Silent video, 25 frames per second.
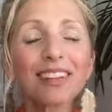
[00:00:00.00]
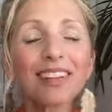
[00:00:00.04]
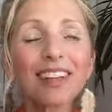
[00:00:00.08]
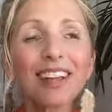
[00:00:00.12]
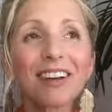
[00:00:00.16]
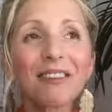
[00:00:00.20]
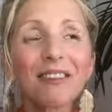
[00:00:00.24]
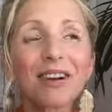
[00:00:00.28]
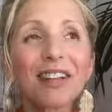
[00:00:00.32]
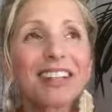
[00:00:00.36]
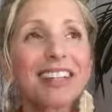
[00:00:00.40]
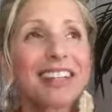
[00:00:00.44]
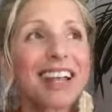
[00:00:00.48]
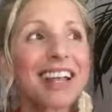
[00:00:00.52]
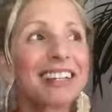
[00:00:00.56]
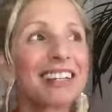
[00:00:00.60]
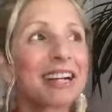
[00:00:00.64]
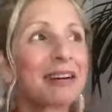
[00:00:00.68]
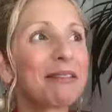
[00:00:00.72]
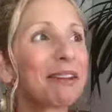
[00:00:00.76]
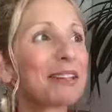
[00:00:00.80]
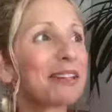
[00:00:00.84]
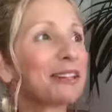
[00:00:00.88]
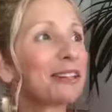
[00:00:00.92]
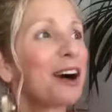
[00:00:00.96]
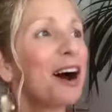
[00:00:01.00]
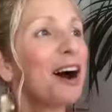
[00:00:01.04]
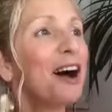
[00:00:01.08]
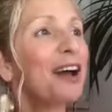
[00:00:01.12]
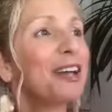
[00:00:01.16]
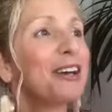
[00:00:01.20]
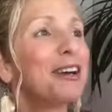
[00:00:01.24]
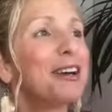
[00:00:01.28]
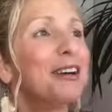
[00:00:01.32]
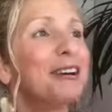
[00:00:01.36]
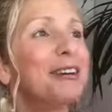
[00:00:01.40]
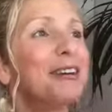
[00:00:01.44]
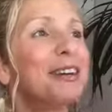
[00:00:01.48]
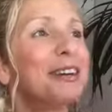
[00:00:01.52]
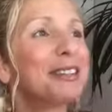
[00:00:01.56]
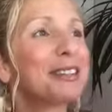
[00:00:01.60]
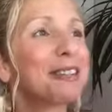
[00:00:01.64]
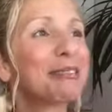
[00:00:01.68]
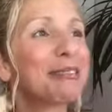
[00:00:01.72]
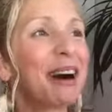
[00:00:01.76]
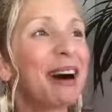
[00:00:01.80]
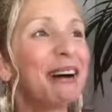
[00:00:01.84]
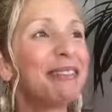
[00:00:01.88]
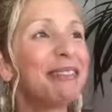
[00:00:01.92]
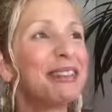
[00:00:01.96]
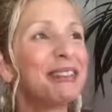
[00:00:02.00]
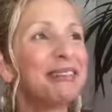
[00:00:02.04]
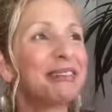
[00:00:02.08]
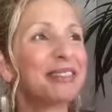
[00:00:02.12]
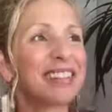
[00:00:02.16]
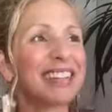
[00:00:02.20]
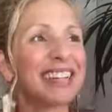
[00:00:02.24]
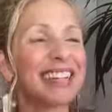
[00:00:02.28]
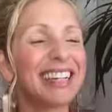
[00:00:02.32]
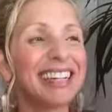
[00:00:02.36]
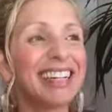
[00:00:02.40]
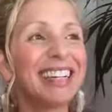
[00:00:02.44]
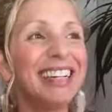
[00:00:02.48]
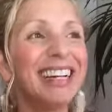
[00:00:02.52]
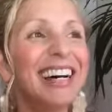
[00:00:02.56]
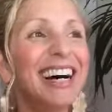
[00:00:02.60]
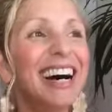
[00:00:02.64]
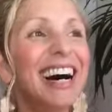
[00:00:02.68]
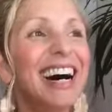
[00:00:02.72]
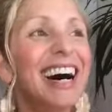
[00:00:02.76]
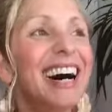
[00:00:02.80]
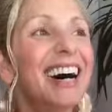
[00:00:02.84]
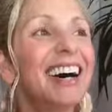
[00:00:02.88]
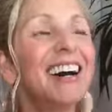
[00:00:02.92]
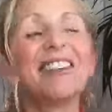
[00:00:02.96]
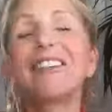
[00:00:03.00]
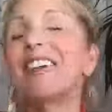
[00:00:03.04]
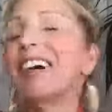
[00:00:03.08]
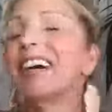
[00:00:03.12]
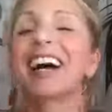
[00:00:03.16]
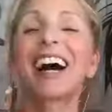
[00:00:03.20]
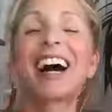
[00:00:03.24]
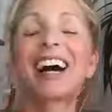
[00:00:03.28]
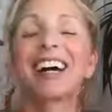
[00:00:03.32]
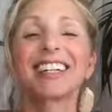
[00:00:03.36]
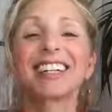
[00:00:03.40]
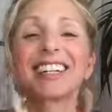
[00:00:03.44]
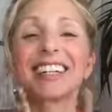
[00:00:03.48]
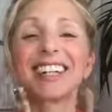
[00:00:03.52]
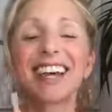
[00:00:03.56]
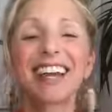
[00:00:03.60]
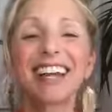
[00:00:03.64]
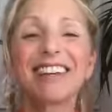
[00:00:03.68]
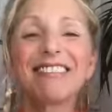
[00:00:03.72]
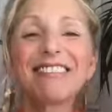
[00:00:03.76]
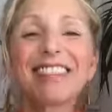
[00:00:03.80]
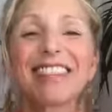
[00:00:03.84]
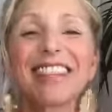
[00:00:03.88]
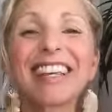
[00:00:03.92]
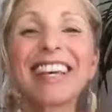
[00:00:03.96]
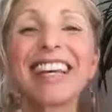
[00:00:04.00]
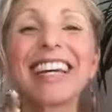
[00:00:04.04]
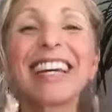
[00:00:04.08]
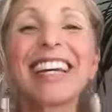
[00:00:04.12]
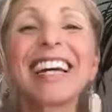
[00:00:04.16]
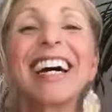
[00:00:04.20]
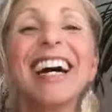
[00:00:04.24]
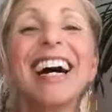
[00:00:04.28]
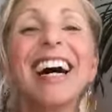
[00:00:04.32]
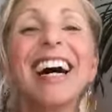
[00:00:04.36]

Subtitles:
when's the last time I saw you? It was probably, oh my gosh, I can't even think.